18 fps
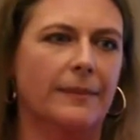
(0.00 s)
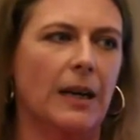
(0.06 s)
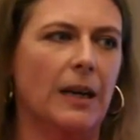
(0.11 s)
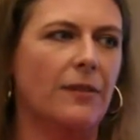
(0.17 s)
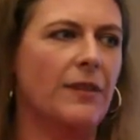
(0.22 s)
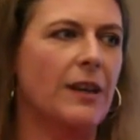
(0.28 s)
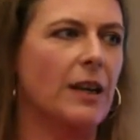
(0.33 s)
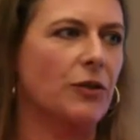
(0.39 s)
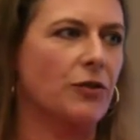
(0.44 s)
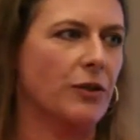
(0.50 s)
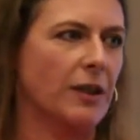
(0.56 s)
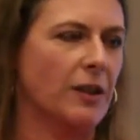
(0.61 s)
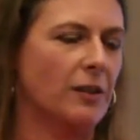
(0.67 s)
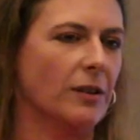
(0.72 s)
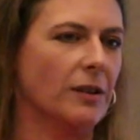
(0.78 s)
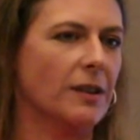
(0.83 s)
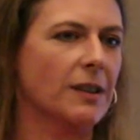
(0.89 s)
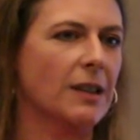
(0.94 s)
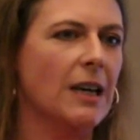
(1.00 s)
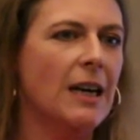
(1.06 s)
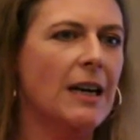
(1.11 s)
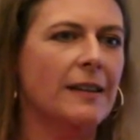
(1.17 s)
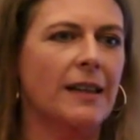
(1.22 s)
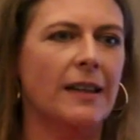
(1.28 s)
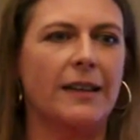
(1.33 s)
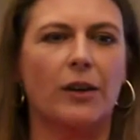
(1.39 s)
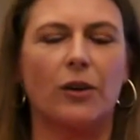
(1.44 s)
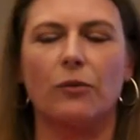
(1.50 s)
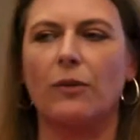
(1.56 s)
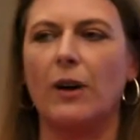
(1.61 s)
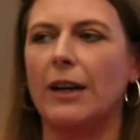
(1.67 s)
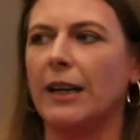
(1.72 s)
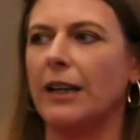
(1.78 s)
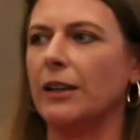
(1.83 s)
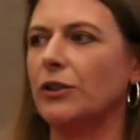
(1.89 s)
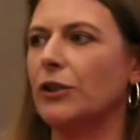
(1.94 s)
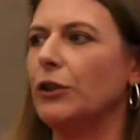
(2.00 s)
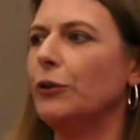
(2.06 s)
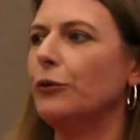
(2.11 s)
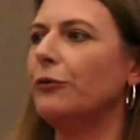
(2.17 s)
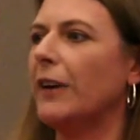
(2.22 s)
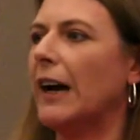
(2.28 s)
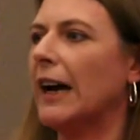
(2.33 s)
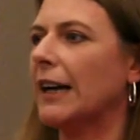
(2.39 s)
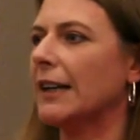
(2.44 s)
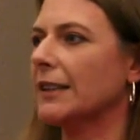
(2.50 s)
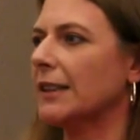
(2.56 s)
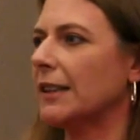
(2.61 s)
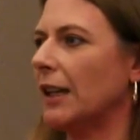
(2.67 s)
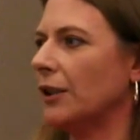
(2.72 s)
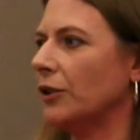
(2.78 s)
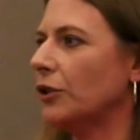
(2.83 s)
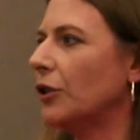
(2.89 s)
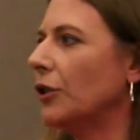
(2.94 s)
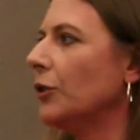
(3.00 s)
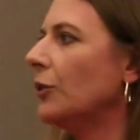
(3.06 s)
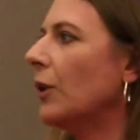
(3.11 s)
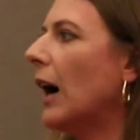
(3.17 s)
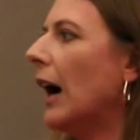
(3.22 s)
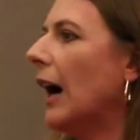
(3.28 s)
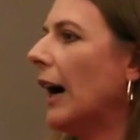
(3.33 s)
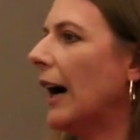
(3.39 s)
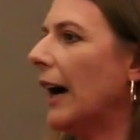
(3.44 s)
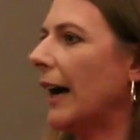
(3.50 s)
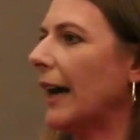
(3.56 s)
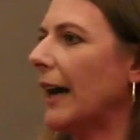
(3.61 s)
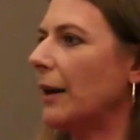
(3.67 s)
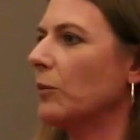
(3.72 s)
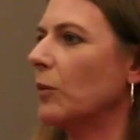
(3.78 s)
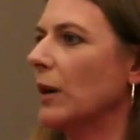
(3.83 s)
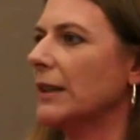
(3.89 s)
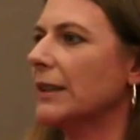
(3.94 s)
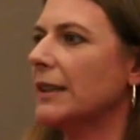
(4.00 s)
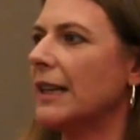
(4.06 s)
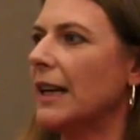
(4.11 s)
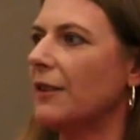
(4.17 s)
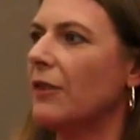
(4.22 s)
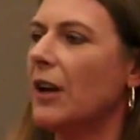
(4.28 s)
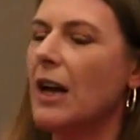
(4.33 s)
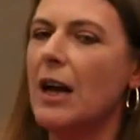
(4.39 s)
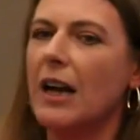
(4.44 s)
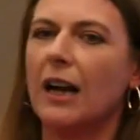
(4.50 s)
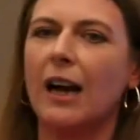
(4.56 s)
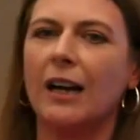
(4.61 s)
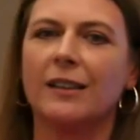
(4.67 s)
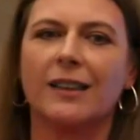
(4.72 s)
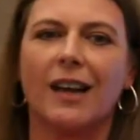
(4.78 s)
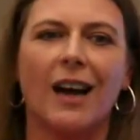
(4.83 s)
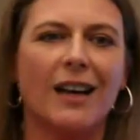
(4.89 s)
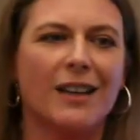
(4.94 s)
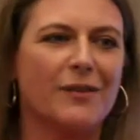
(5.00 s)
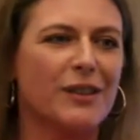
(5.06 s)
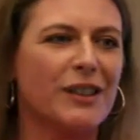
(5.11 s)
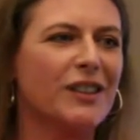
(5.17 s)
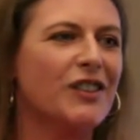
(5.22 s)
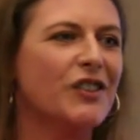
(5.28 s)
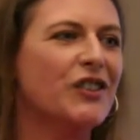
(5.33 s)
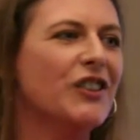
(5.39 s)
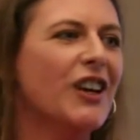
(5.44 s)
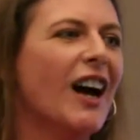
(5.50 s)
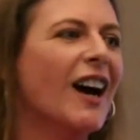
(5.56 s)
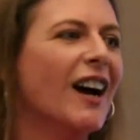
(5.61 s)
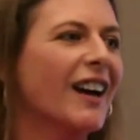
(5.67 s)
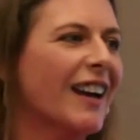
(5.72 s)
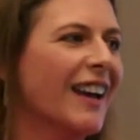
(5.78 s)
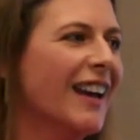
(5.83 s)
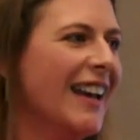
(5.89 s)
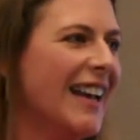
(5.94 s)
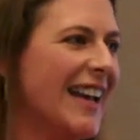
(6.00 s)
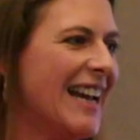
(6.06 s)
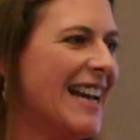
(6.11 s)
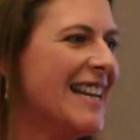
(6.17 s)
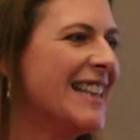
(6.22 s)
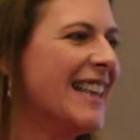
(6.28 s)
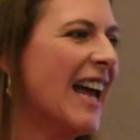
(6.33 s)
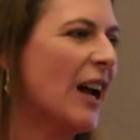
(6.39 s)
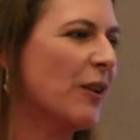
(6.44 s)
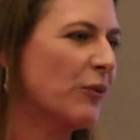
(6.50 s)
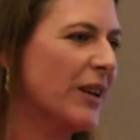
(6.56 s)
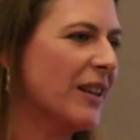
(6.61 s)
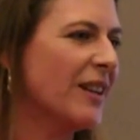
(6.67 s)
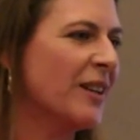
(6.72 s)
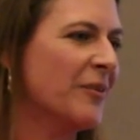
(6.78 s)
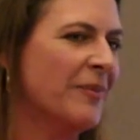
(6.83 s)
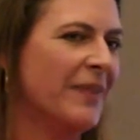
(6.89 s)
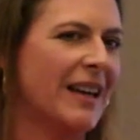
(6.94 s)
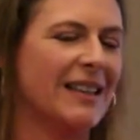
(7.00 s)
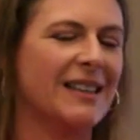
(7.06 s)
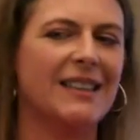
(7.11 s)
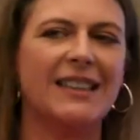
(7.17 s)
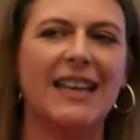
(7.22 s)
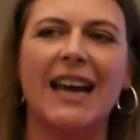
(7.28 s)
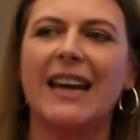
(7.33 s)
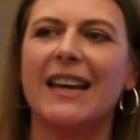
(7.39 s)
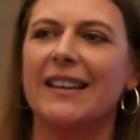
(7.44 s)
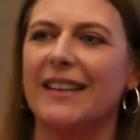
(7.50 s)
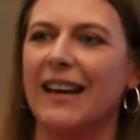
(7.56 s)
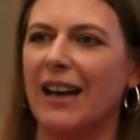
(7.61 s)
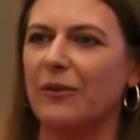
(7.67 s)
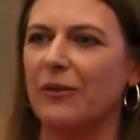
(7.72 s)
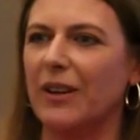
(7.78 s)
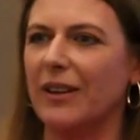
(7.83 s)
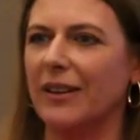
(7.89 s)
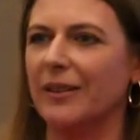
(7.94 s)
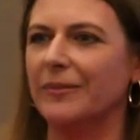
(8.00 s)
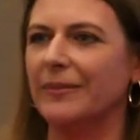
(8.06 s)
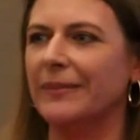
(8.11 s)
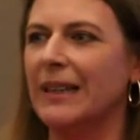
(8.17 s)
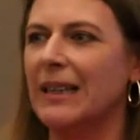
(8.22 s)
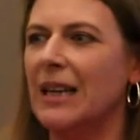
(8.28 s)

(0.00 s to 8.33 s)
of the adrenals, that they're running too fast and too high, and once they've gotten kind of stuck in that rhythm, they stay in that rhythm.